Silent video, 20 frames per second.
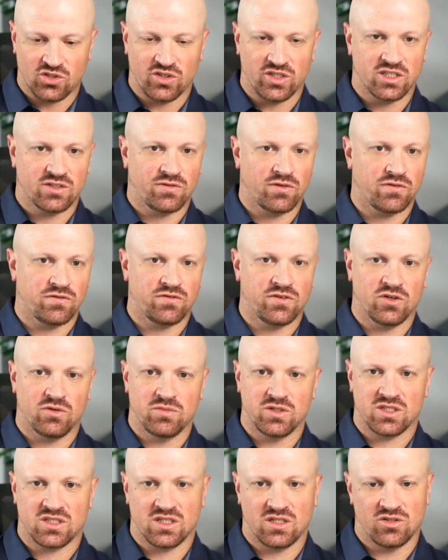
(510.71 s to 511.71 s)
Its fulfillment
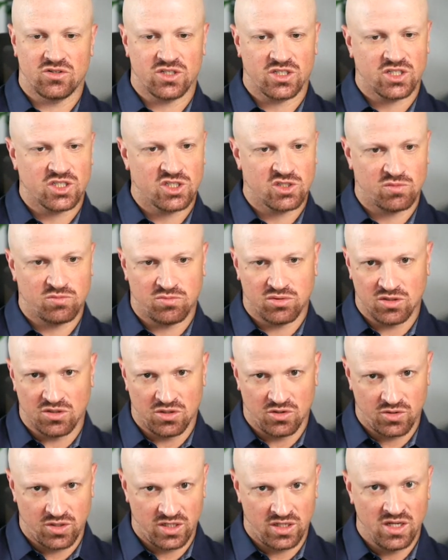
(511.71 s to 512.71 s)
centers
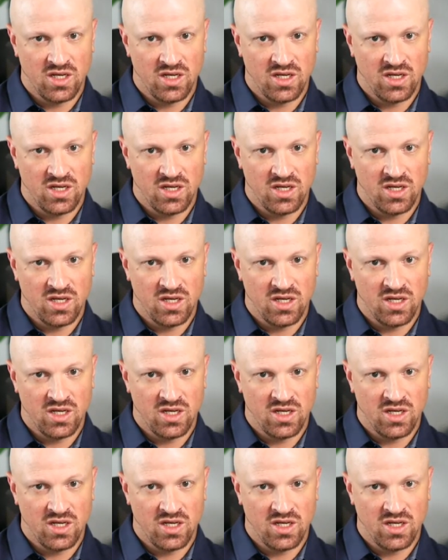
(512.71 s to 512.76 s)
exploded.